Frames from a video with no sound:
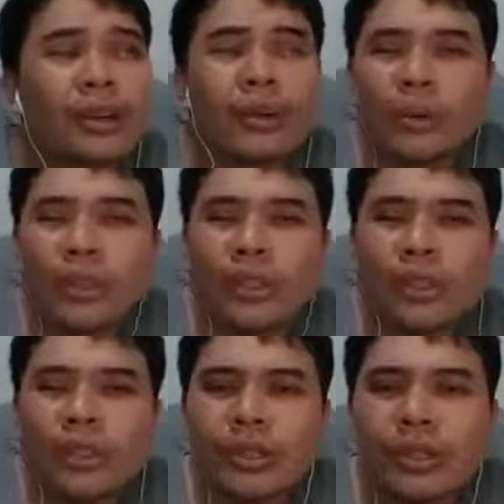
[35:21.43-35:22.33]

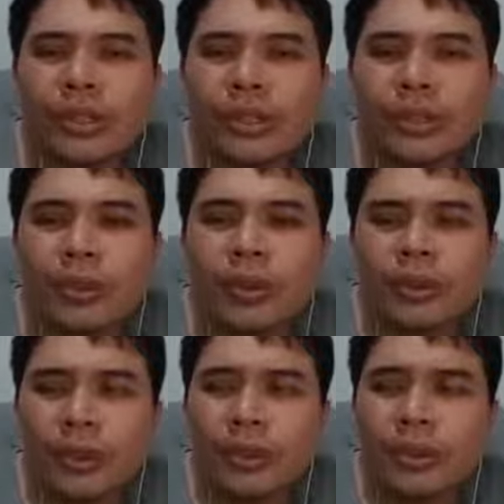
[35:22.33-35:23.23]
What's a
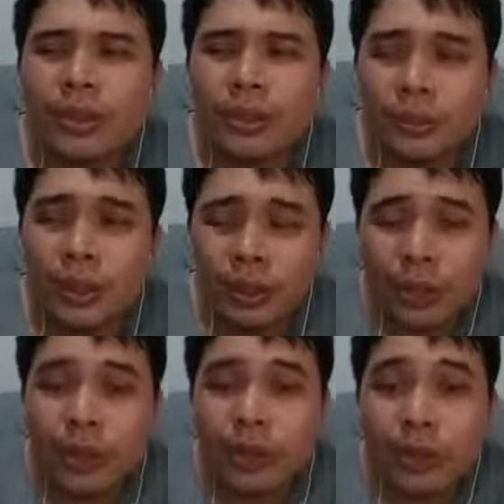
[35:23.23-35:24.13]

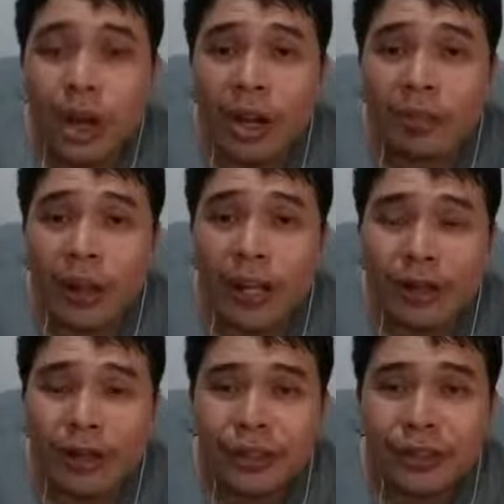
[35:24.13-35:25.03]
good rock
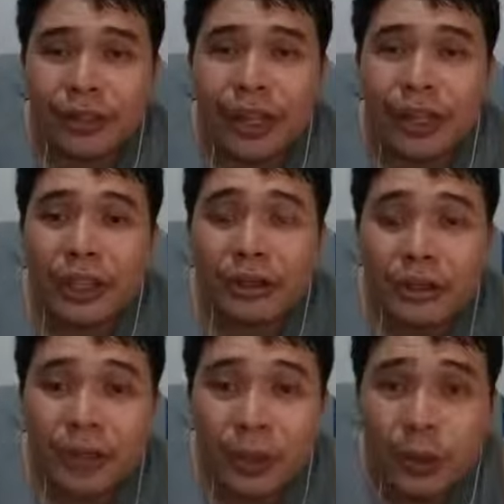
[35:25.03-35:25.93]
band? Like if
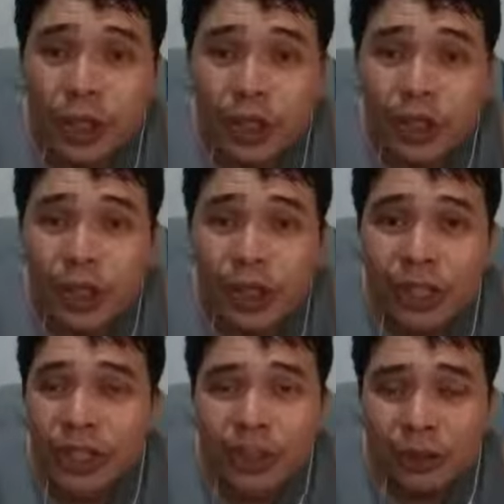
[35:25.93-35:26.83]
you're
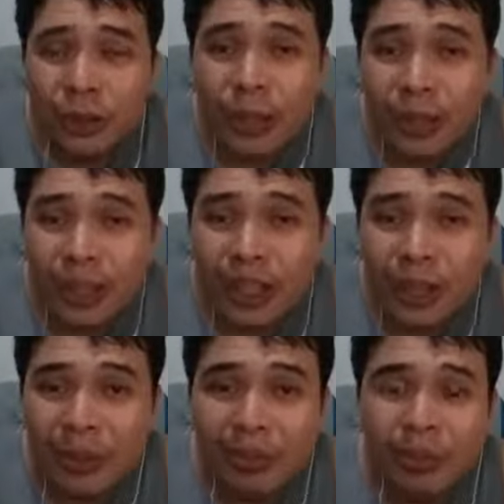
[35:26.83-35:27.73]
watching, if you can
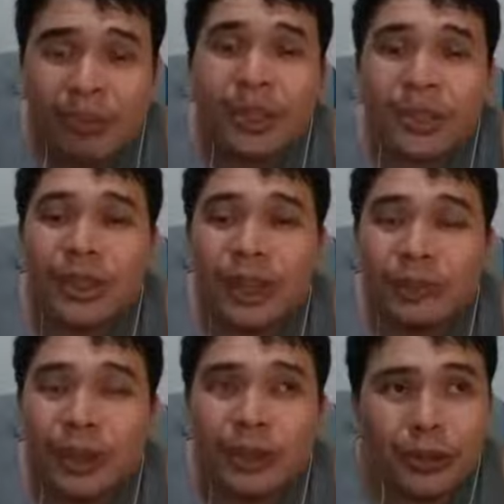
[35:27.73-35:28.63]
type, just type
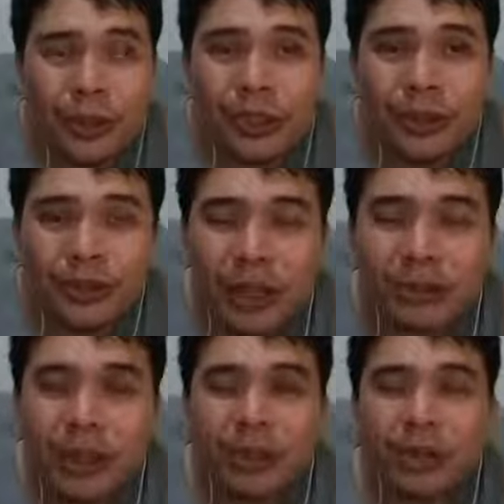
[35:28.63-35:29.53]
in what's your
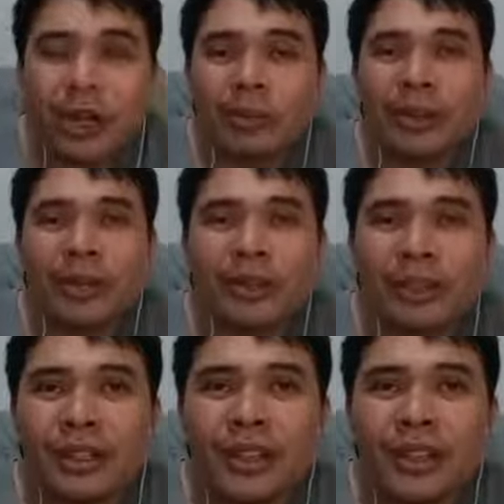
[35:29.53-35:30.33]
favorite rock band.